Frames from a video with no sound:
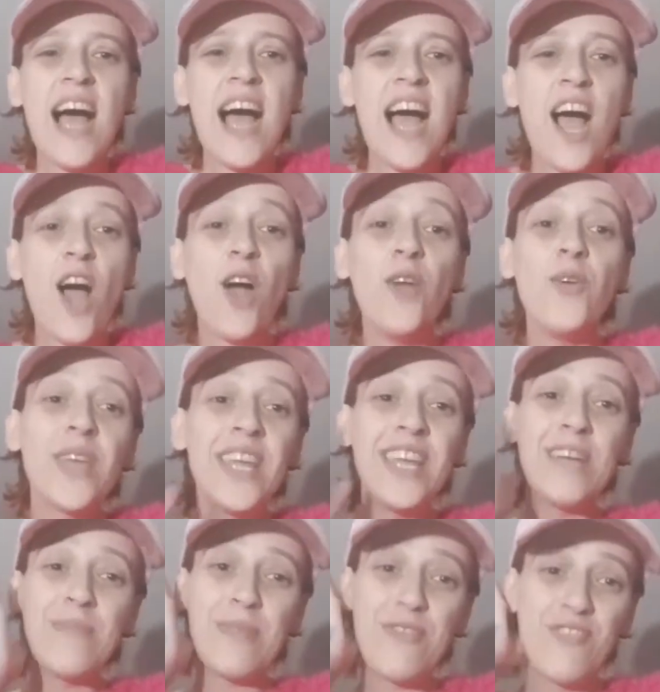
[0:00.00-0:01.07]
How
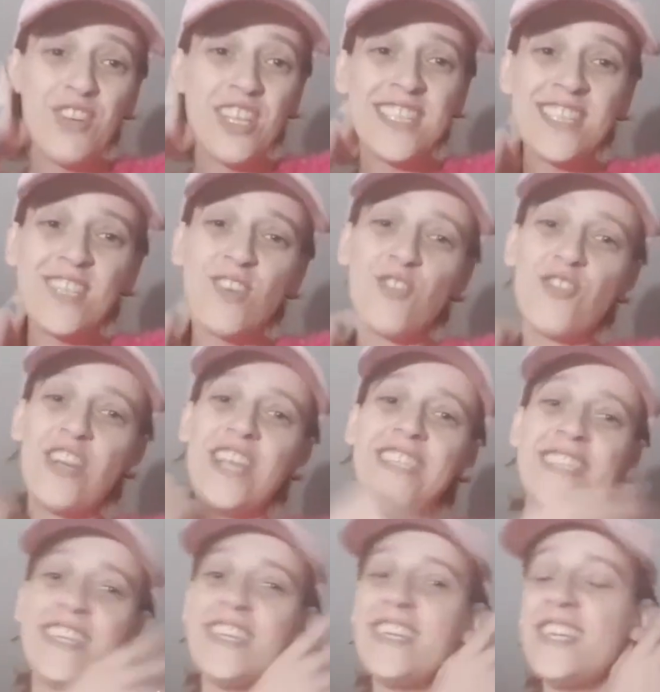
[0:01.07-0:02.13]
can I be freezing
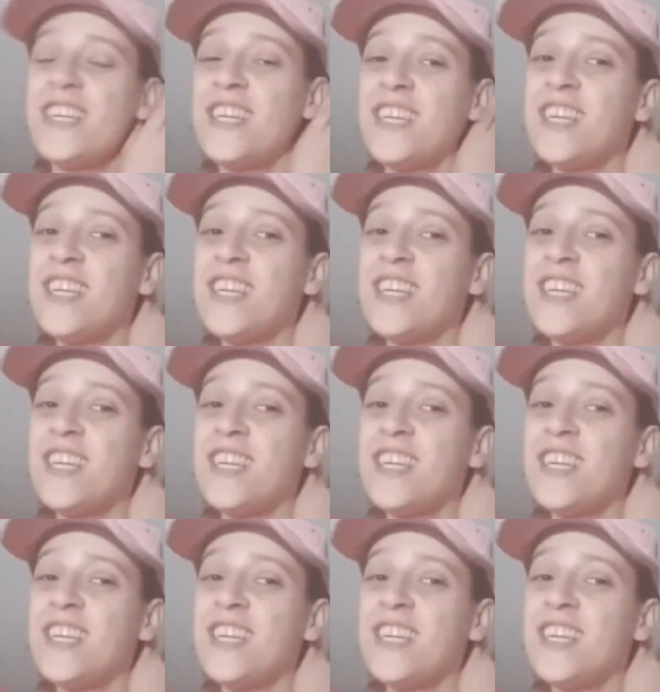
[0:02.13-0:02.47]
already?